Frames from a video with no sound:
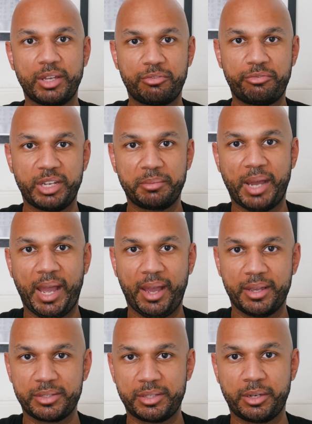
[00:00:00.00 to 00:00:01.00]
that Figma
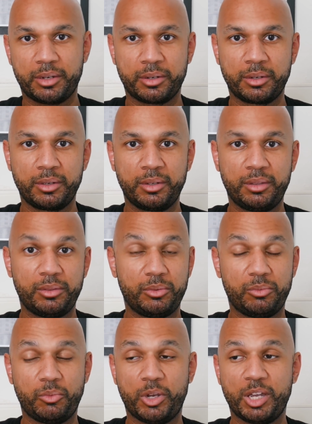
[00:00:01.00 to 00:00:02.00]
has there,
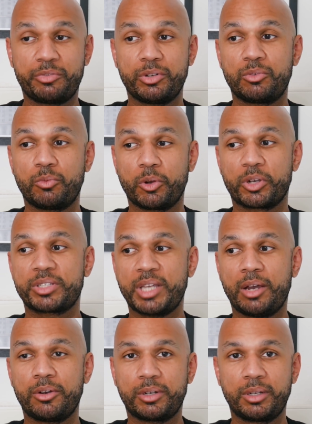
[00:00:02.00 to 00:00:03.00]
where if it works
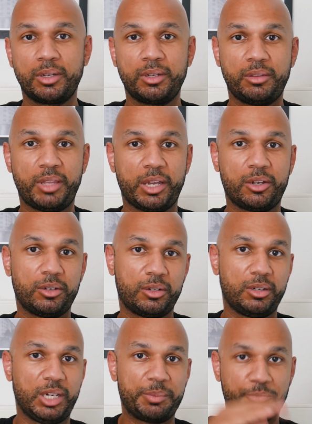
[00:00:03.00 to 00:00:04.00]
out, they
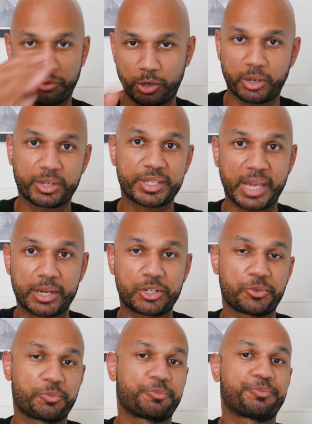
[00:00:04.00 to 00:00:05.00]
could leapfrog Sketch,